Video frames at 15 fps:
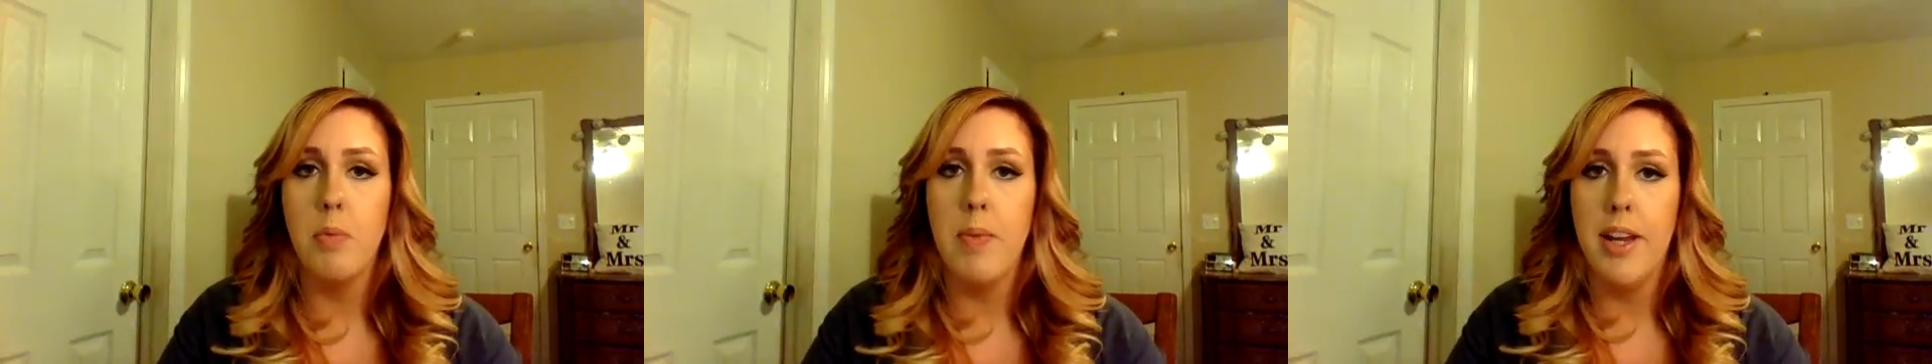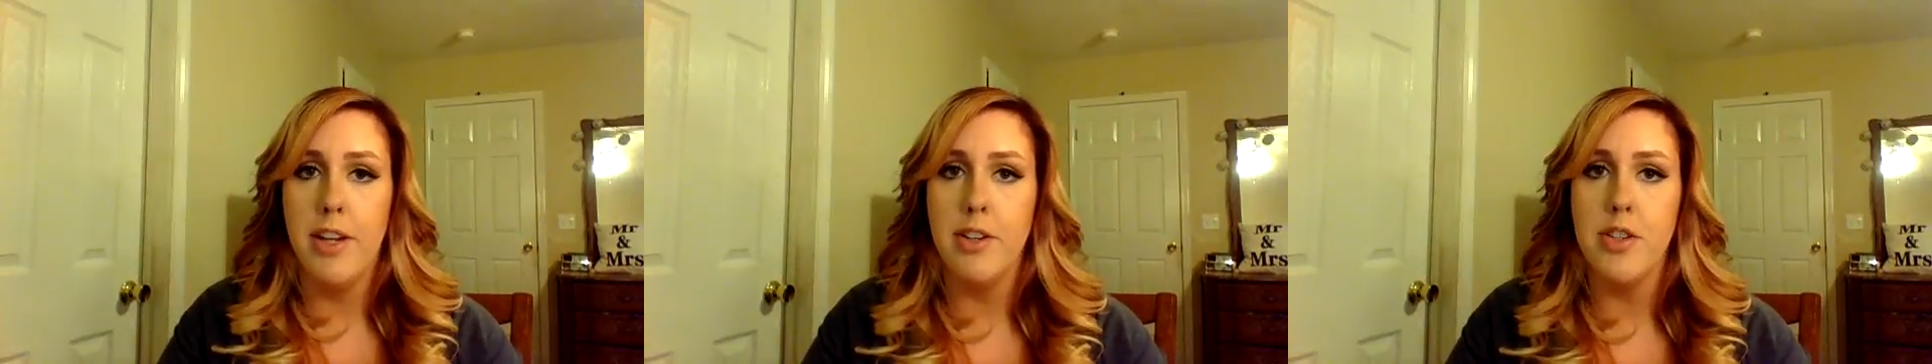
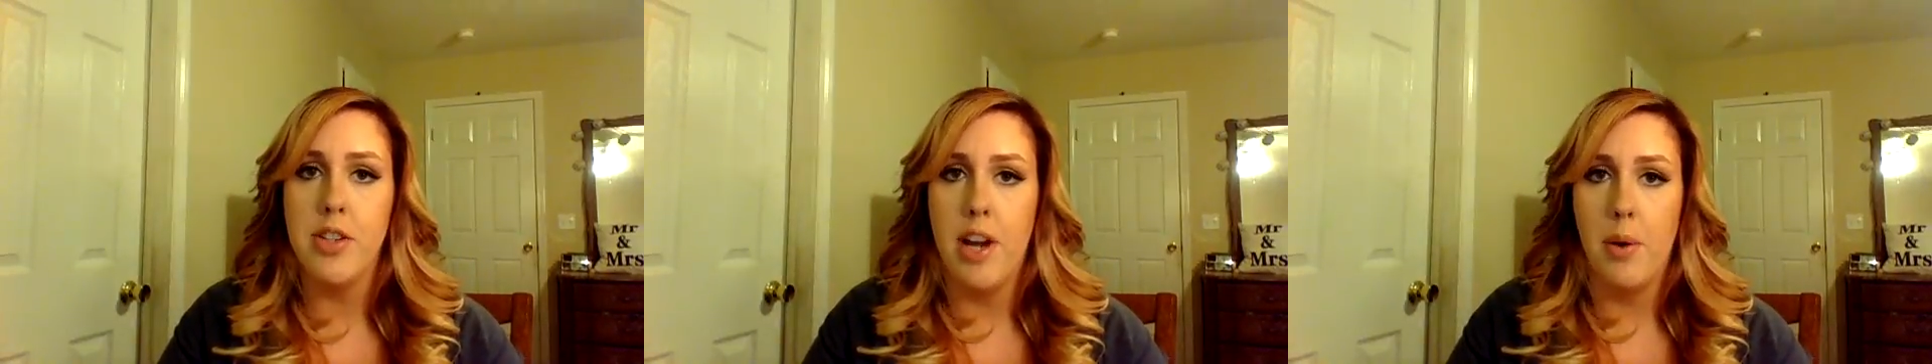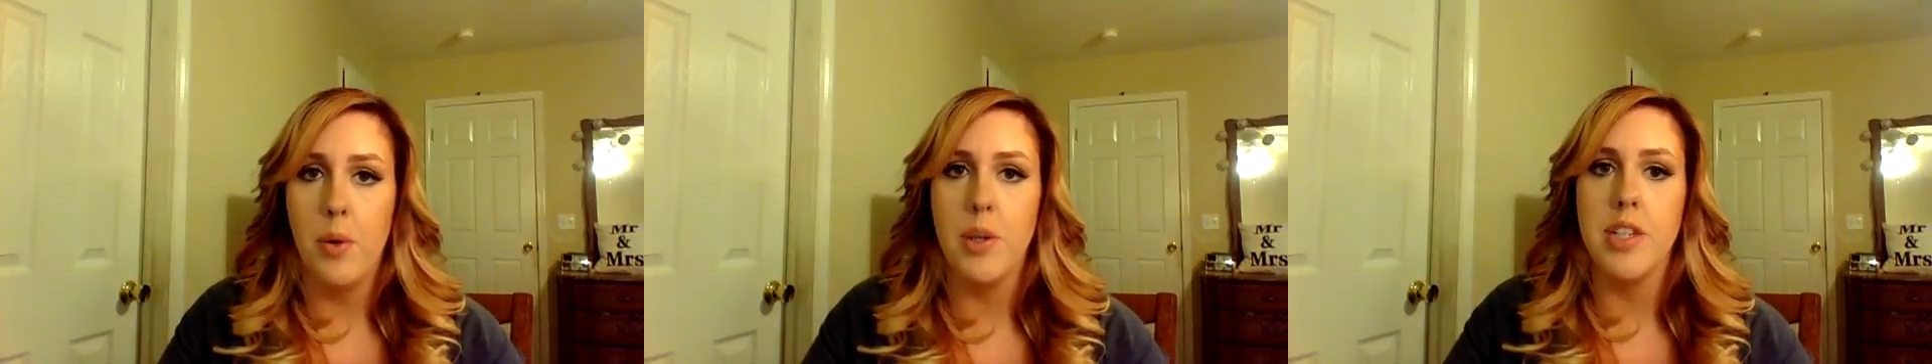make your
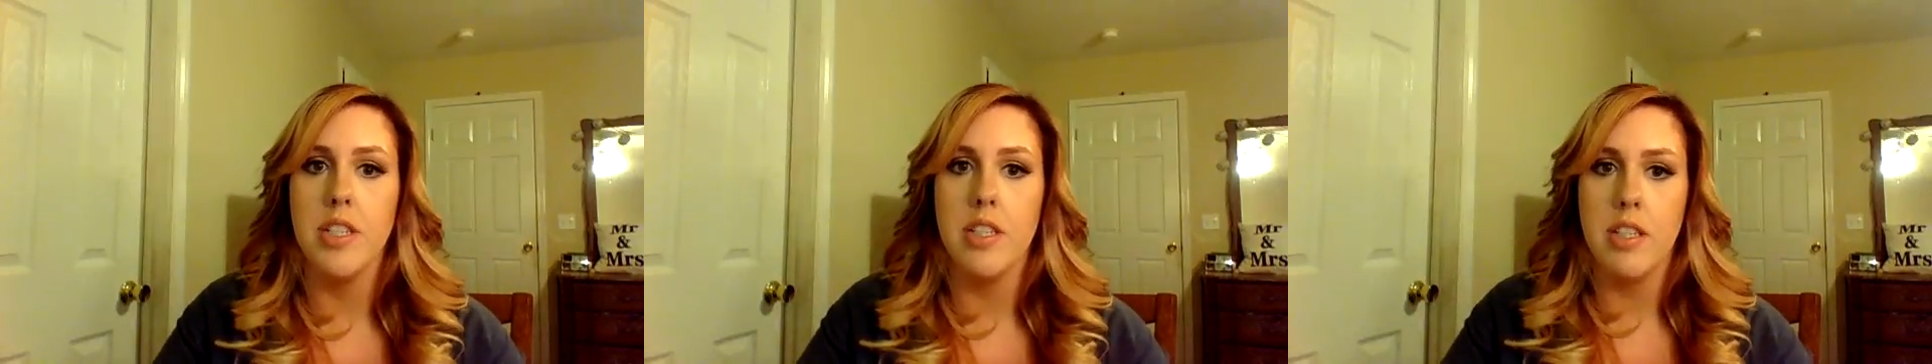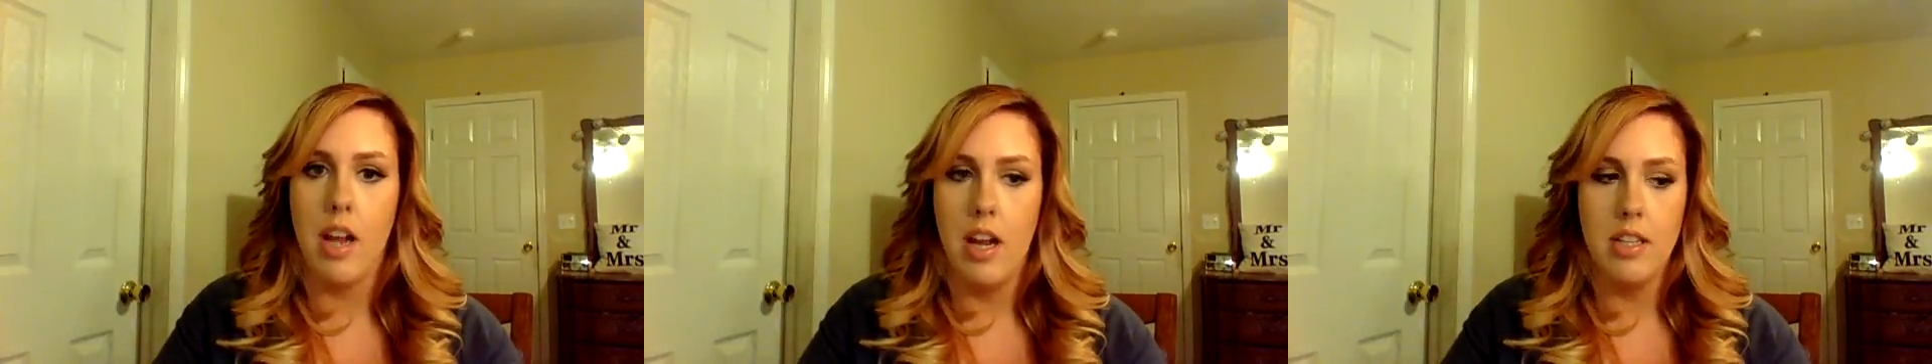shower
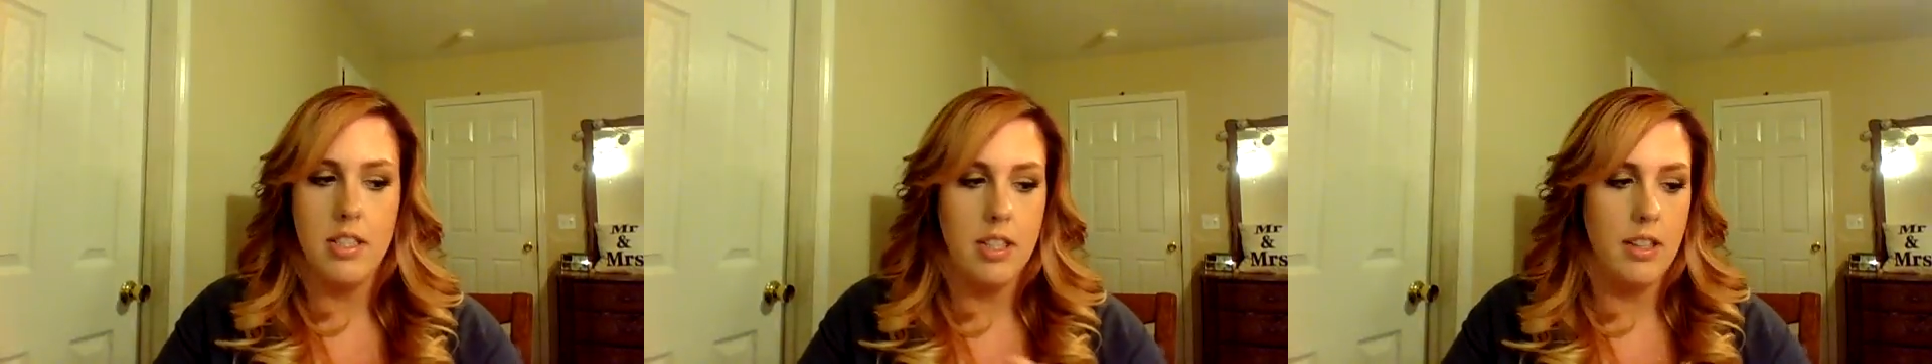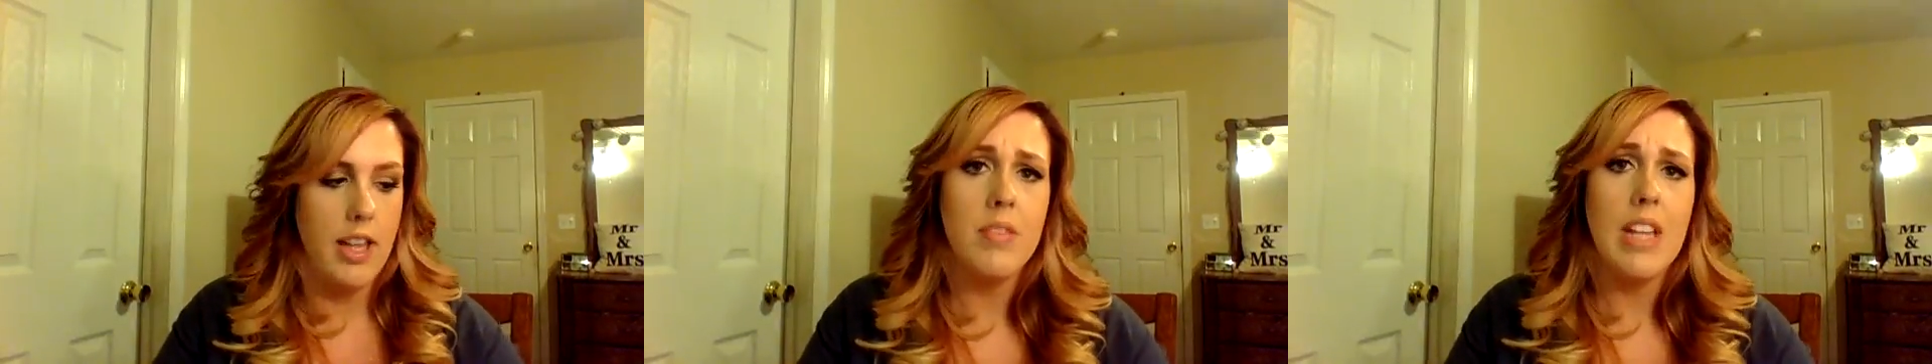
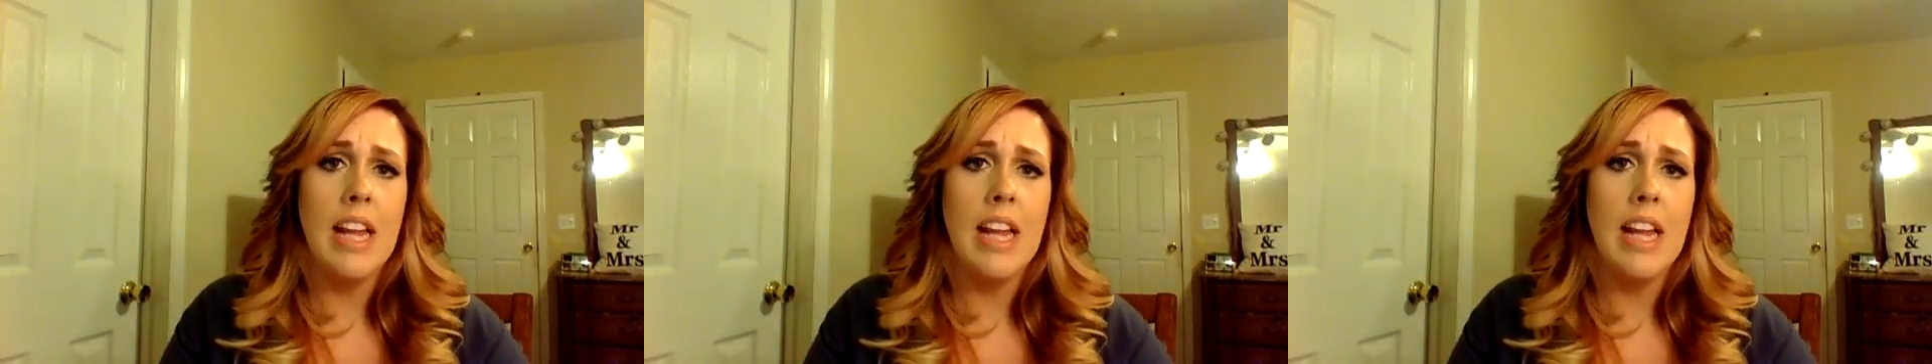disgusting.